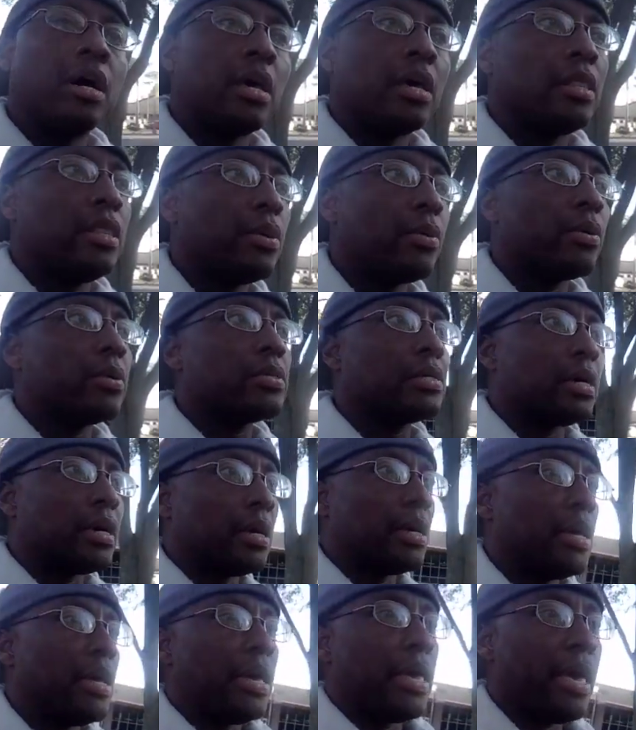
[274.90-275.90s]
There was a
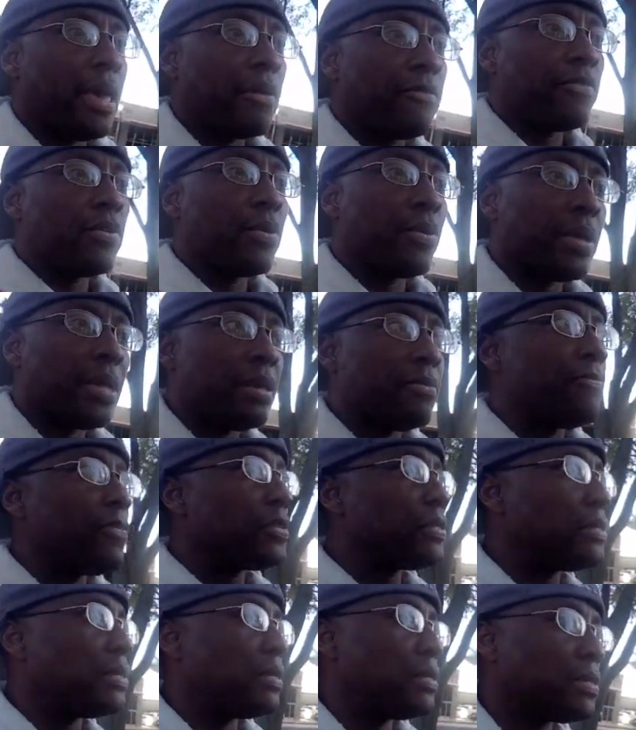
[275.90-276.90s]
heavier
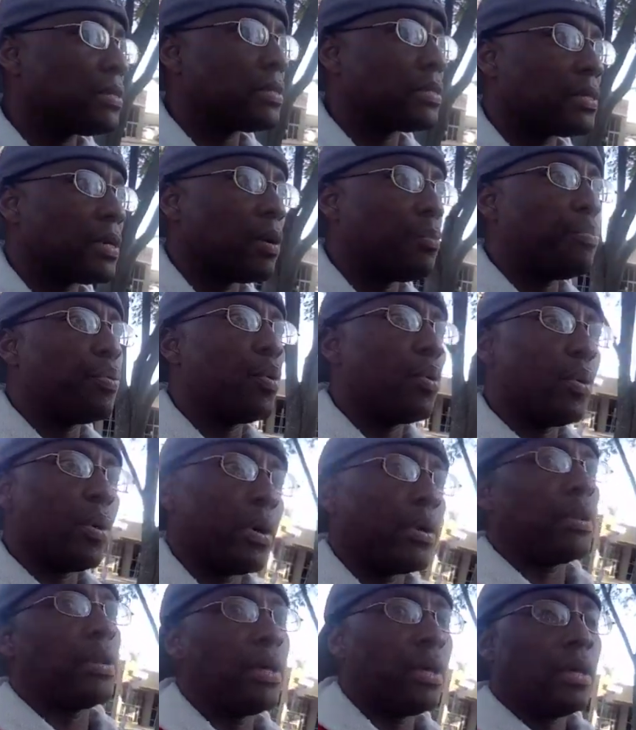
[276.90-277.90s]
emphasis
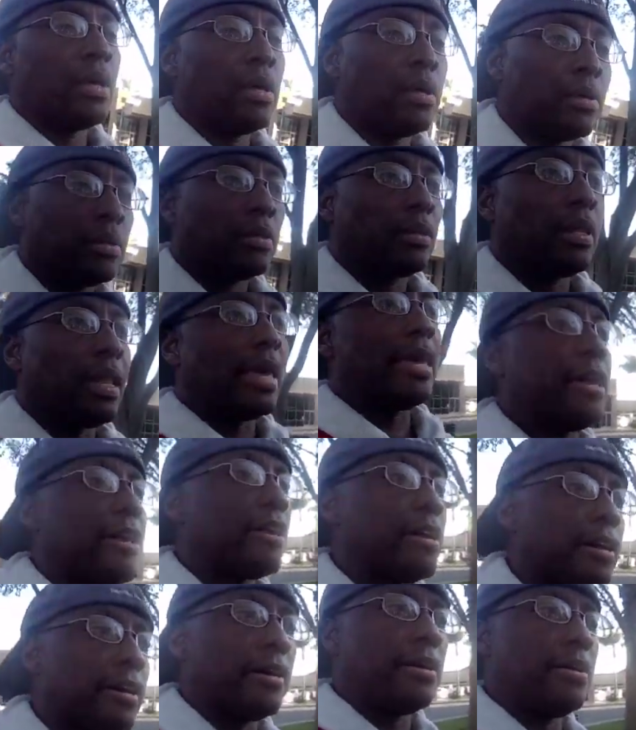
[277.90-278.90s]
upon
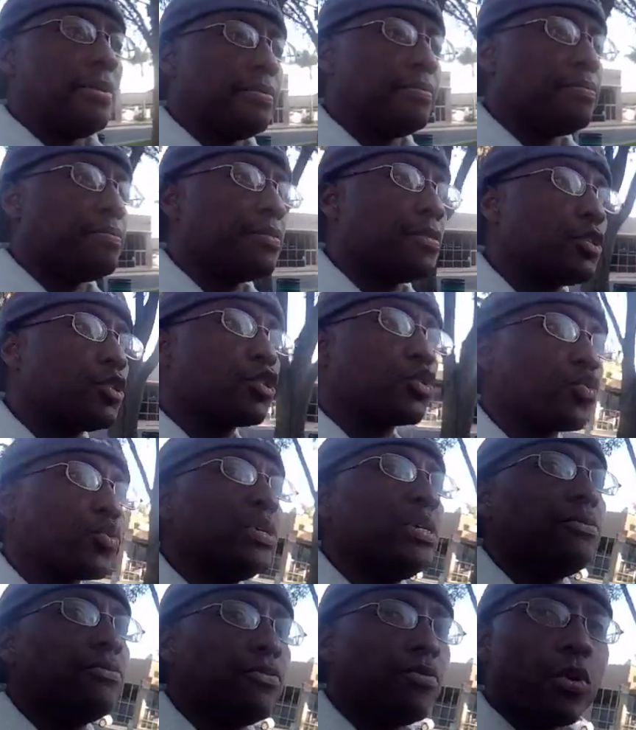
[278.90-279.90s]

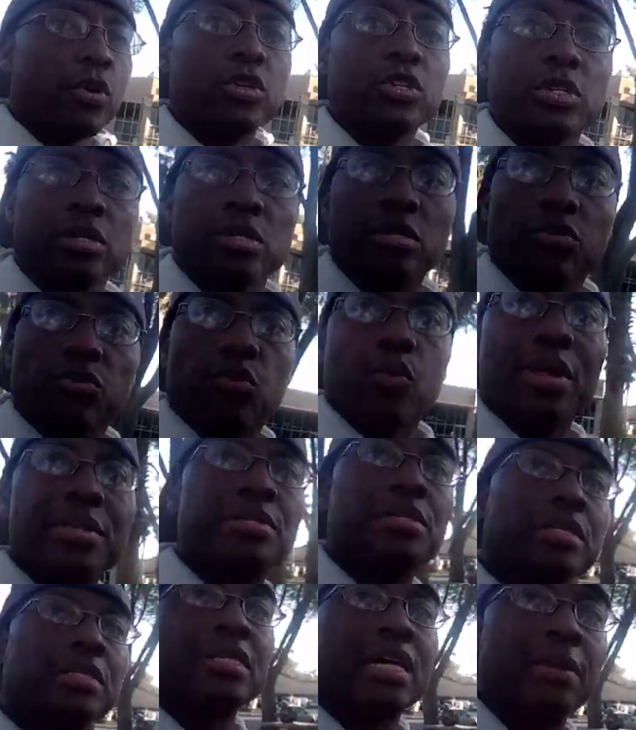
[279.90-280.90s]
street versions of
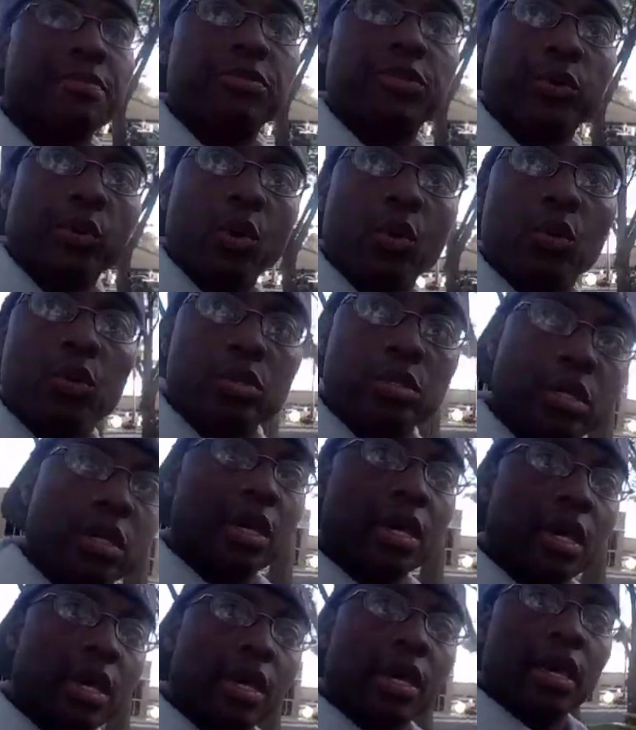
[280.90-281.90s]
wrestling type throws
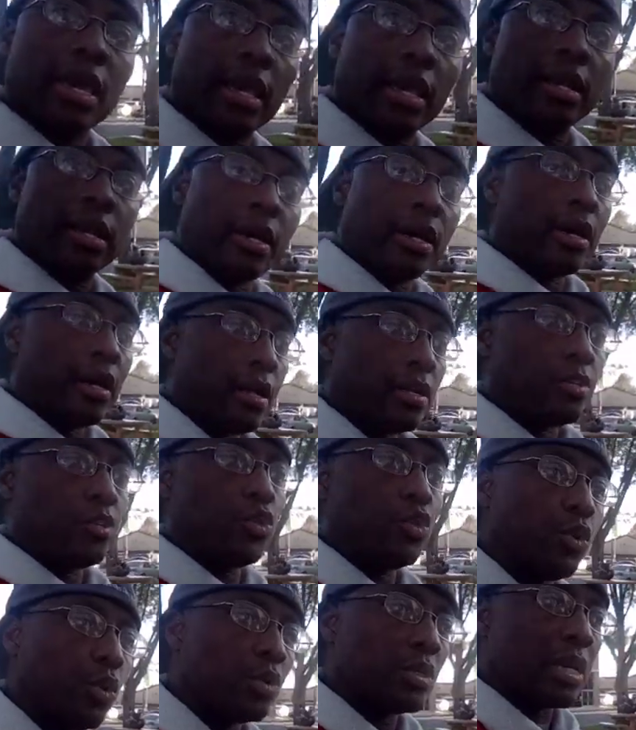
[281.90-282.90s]
and
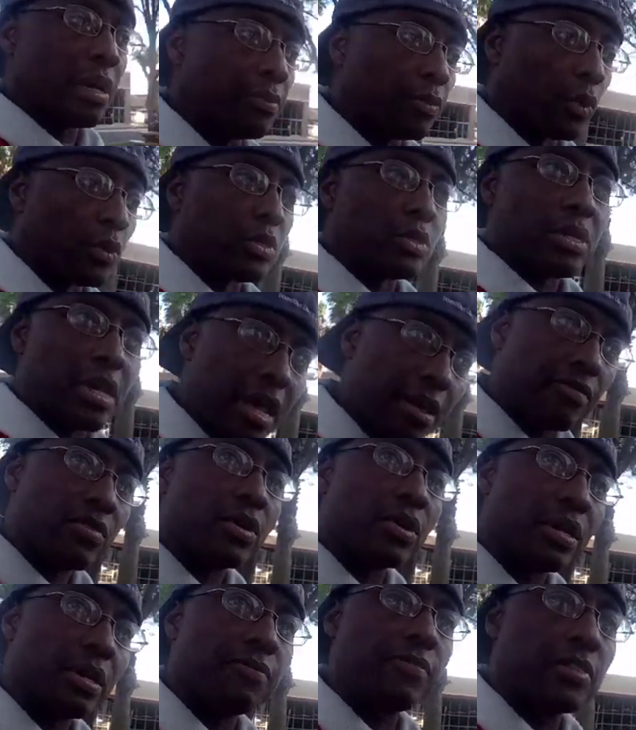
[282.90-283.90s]
judo type throws. There's a
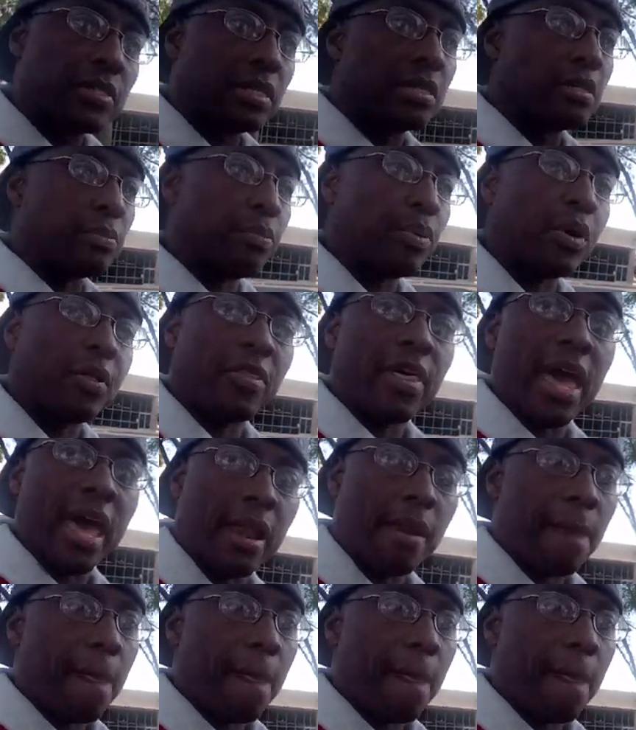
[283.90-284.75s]
heavier emphasis upon that.